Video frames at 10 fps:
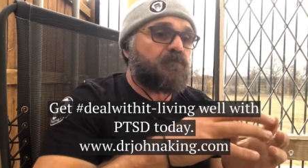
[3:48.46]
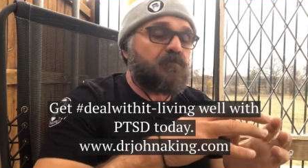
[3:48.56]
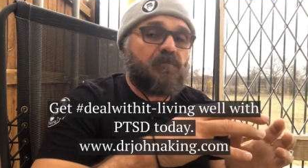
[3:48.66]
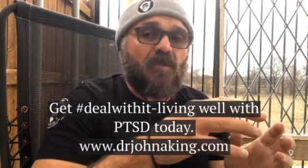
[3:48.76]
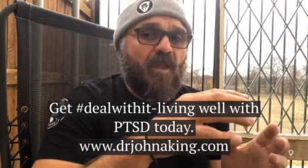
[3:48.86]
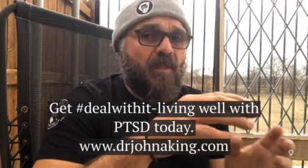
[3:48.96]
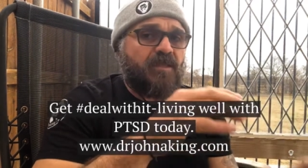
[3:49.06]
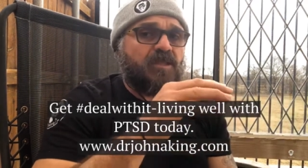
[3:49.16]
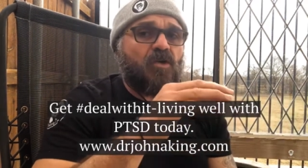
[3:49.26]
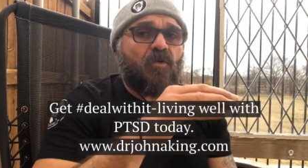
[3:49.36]
And that's a
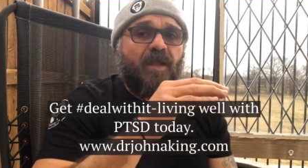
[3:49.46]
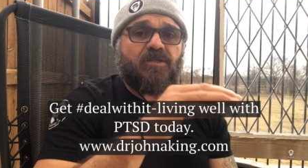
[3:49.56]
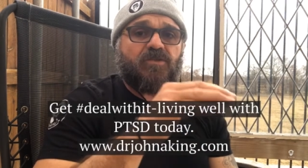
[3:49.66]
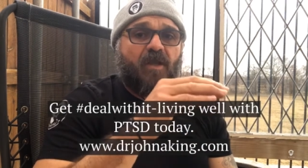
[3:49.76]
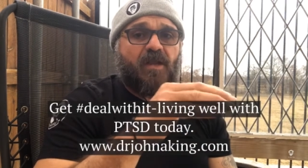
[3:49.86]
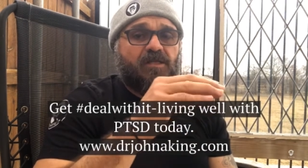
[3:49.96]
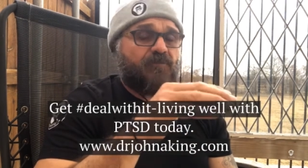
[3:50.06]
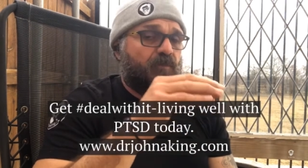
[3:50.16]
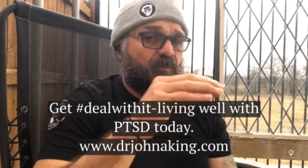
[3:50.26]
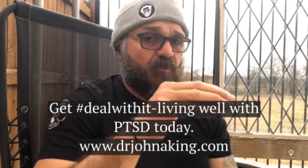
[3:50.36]
great strategy for
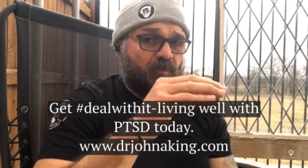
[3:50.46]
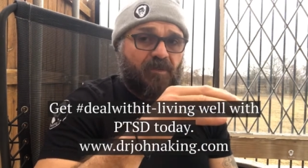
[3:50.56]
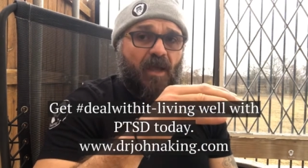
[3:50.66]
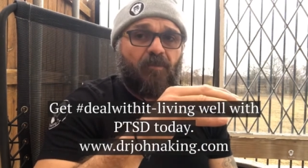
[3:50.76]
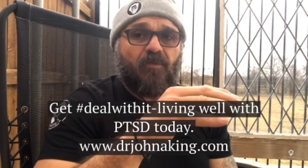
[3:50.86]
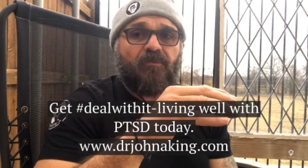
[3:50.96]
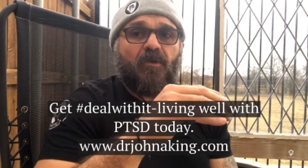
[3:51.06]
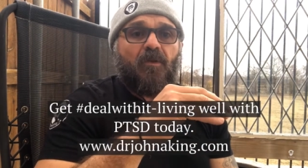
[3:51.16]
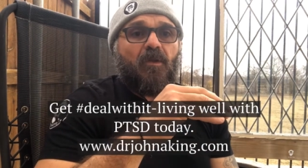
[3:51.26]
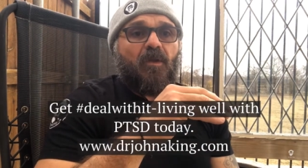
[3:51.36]
with couples
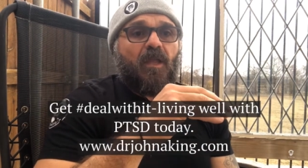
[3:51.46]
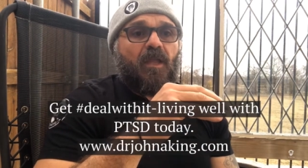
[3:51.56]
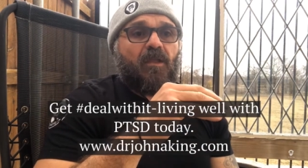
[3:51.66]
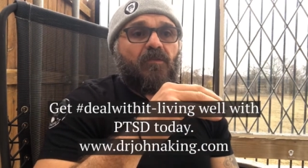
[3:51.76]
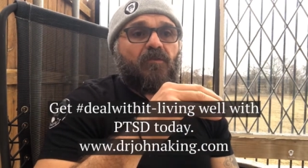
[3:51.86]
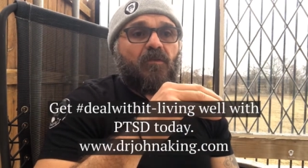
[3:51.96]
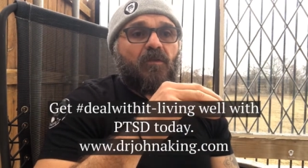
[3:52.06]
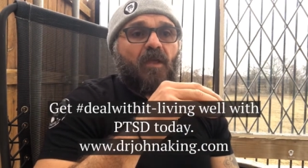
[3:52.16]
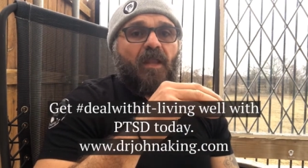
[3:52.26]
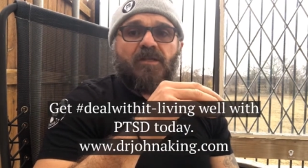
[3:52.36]
is
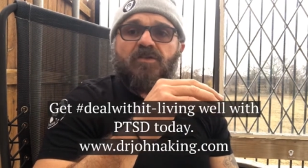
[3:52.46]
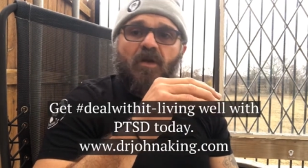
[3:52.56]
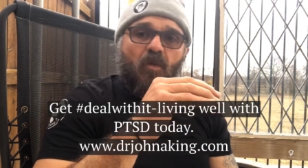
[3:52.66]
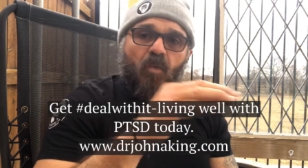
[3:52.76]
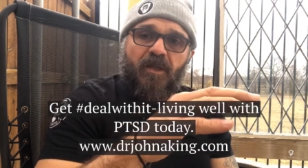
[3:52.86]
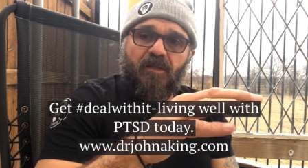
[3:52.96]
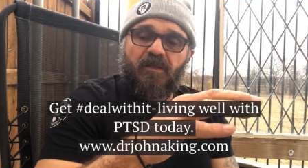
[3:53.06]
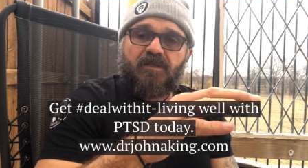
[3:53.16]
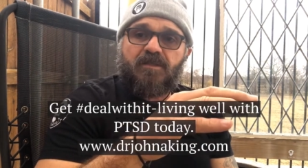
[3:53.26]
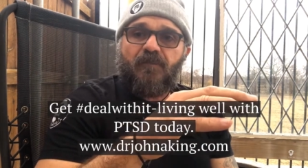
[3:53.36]
and it's not a
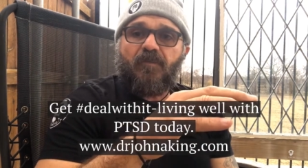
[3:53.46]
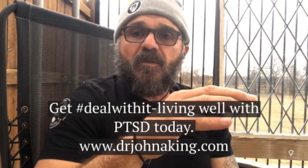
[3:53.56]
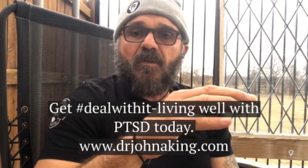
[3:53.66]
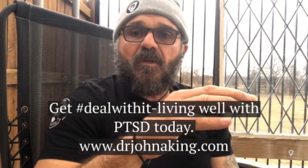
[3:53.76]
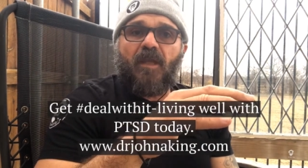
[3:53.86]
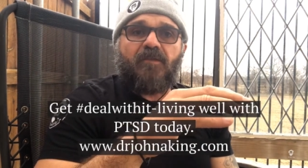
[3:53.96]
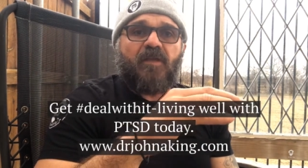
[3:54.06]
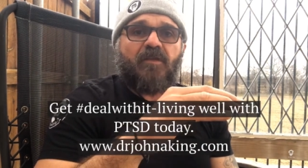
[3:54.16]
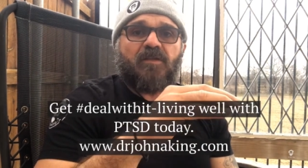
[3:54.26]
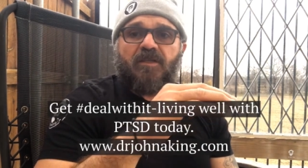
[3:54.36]
weakness, it's
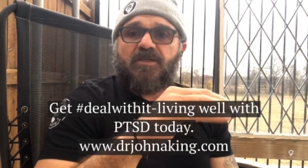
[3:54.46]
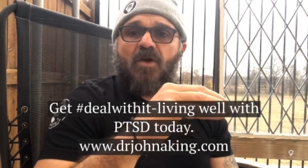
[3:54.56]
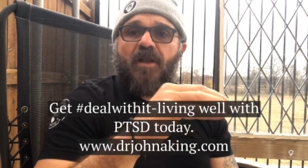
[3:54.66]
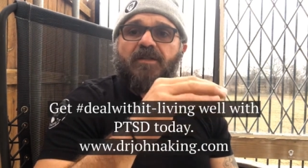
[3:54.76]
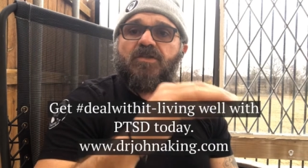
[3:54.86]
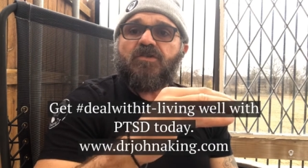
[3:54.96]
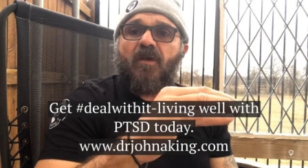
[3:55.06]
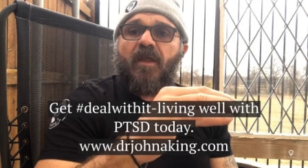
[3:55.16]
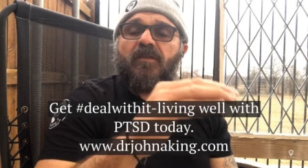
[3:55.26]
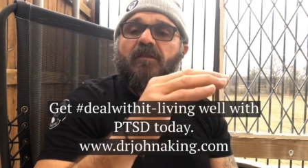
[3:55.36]
actually a sign of
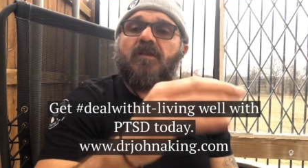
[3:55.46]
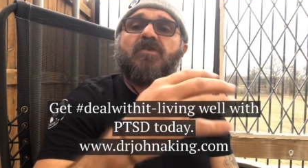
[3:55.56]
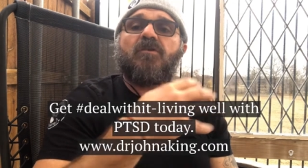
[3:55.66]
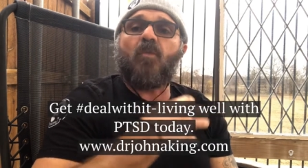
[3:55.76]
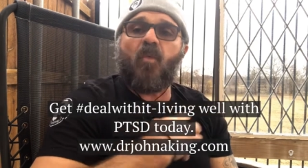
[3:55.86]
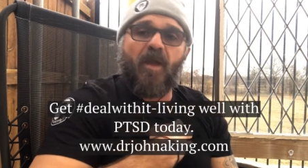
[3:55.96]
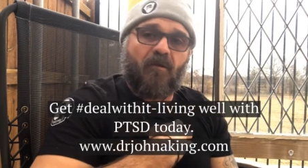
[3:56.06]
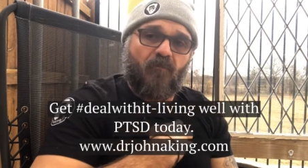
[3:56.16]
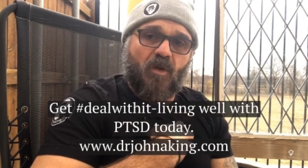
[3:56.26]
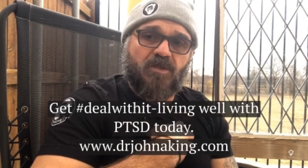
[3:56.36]
strength that you're aware of
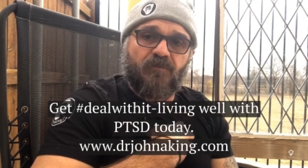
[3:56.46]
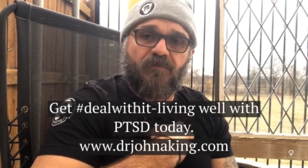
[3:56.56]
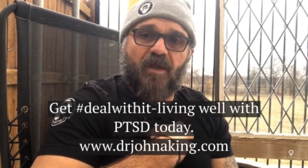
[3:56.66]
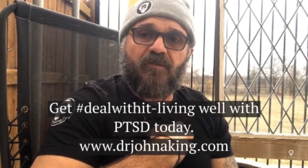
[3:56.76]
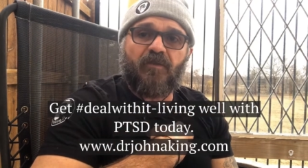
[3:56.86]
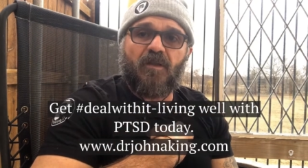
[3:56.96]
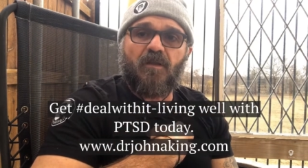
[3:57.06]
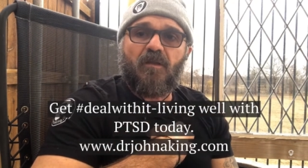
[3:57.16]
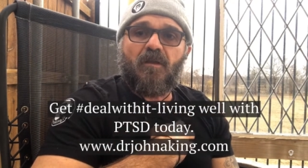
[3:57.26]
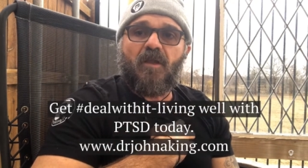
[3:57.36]
what you're facing
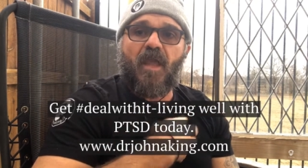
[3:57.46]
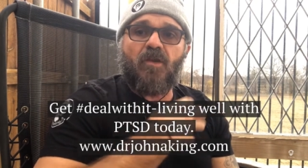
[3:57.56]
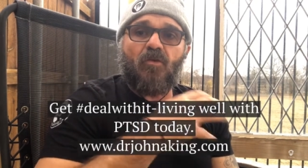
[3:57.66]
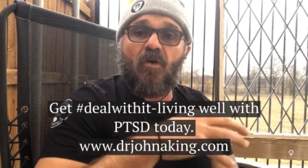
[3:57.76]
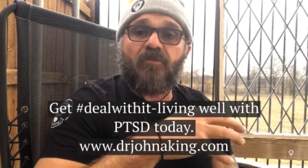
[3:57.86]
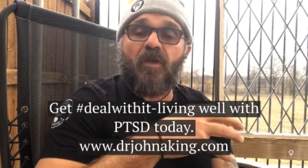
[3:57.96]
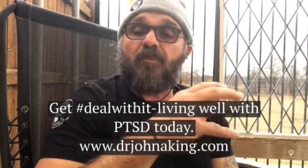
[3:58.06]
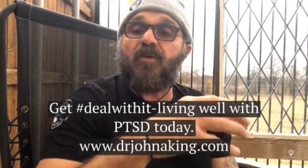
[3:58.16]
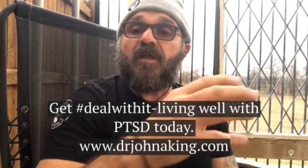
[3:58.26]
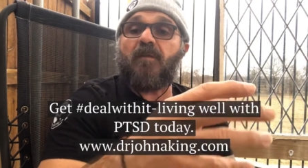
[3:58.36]
and you're also
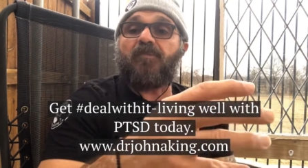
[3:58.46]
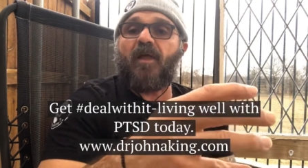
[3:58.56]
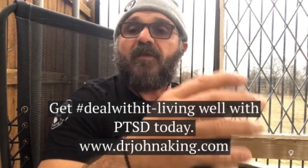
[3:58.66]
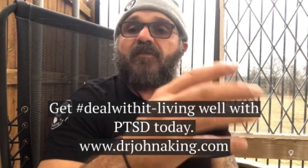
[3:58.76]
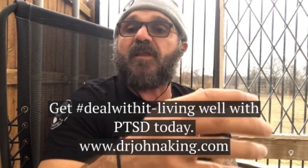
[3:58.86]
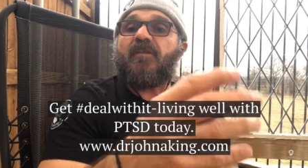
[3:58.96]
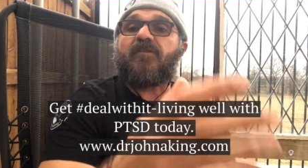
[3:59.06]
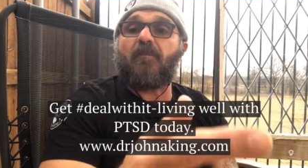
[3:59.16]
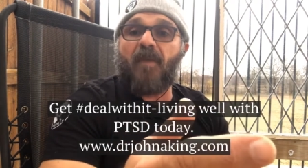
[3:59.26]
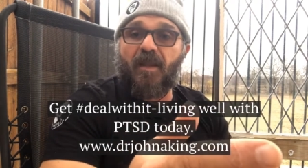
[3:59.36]
putting in place things to
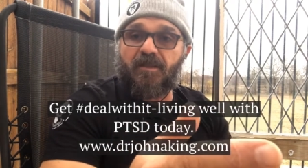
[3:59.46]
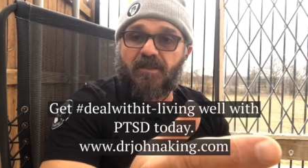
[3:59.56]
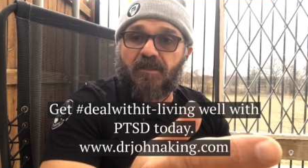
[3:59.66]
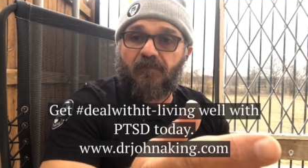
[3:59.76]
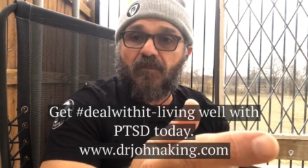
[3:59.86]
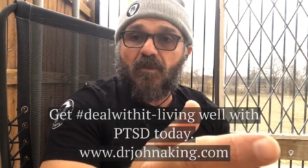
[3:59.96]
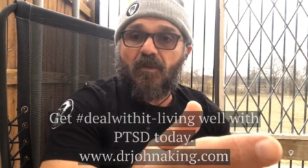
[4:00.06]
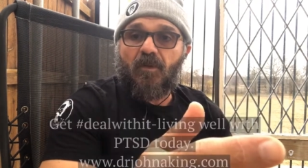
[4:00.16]
manage it. So